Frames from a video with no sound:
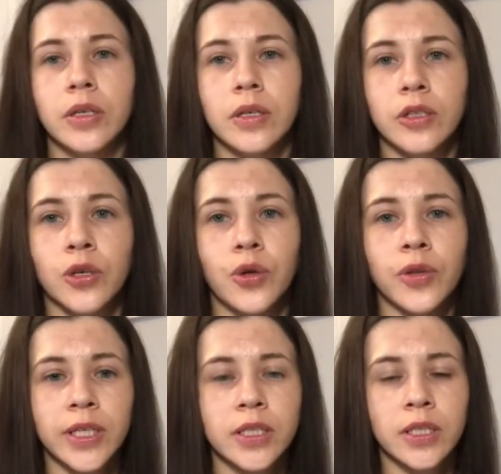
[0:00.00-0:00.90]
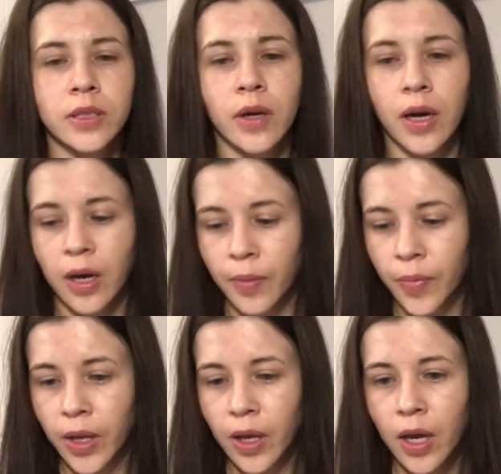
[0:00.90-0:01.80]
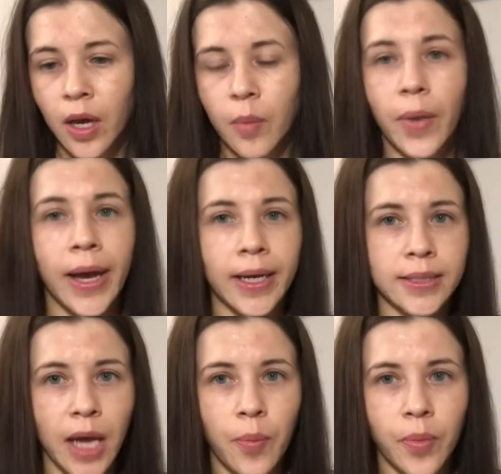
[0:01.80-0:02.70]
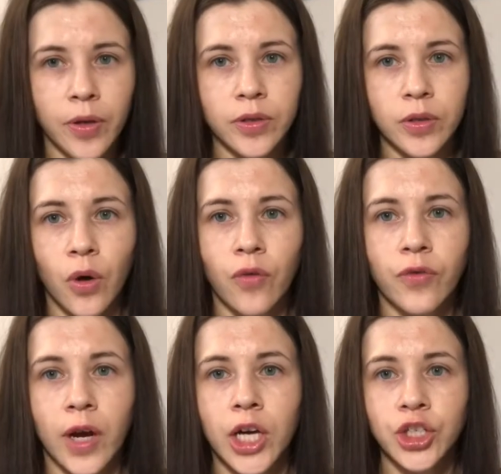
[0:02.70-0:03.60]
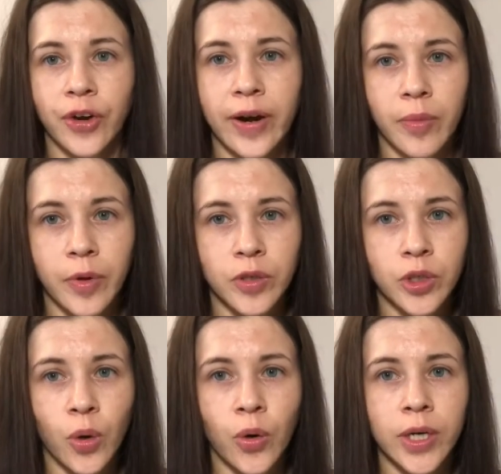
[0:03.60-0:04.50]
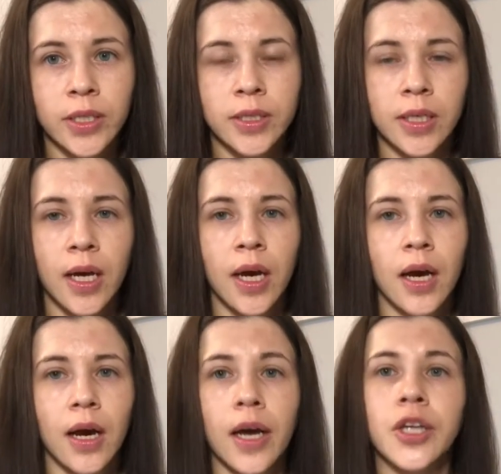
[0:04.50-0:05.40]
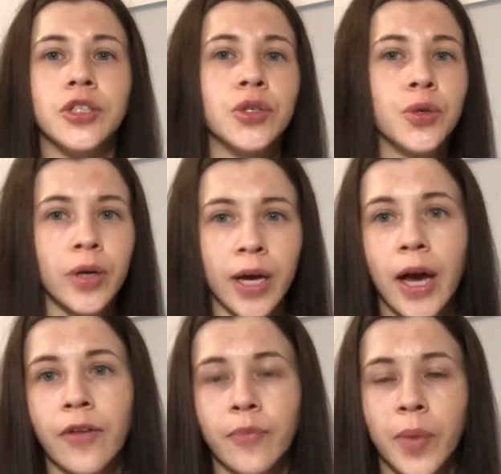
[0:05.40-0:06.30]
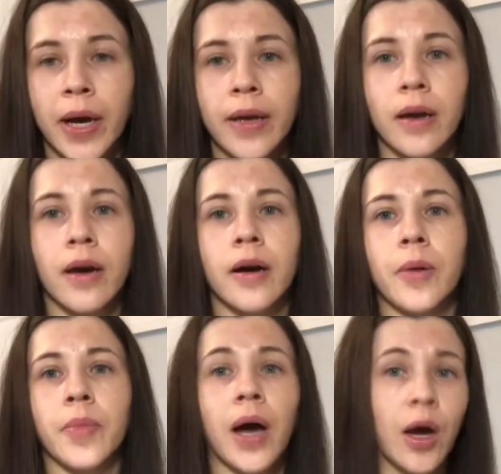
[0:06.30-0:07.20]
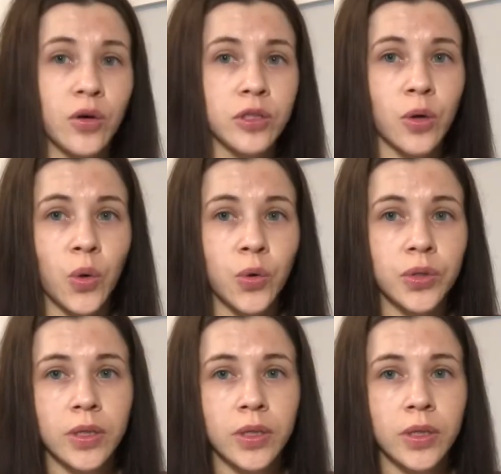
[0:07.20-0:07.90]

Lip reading: So this is my examples of shreddable toys. I do have my household